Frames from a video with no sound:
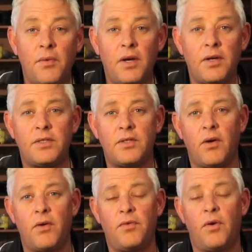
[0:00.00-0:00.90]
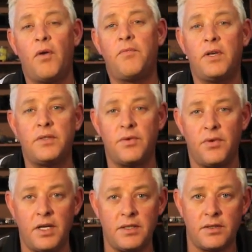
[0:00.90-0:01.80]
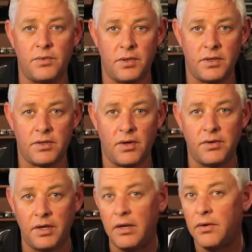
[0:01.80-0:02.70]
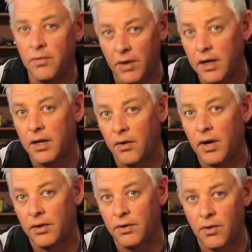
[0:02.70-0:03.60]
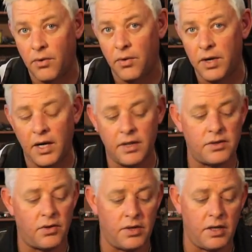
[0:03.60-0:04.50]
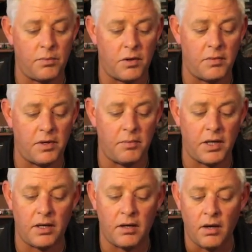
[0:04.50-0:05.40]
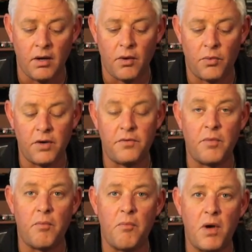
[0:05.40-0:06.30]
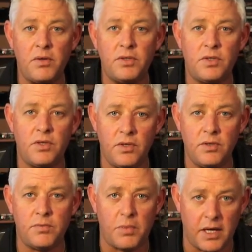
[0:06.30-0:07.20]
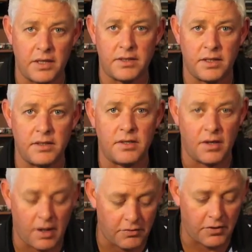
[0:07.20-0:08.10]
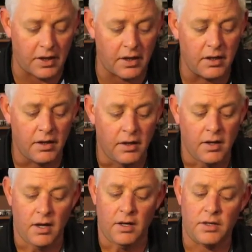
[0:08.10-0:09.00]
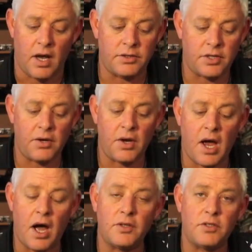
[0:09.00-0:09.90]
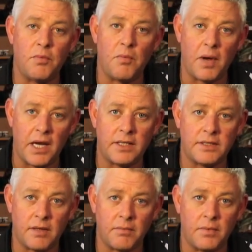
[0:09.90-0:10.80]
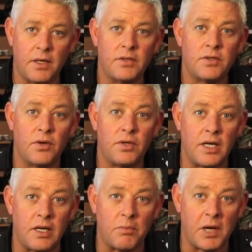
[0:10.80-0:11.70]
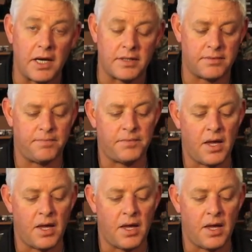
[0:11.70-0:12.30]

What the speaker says: we're going to start off for obvious reasons with the sardine run around the corner, and sardine probably being one of the most used baits in South Africa. I'll show you how to make some sardine baits.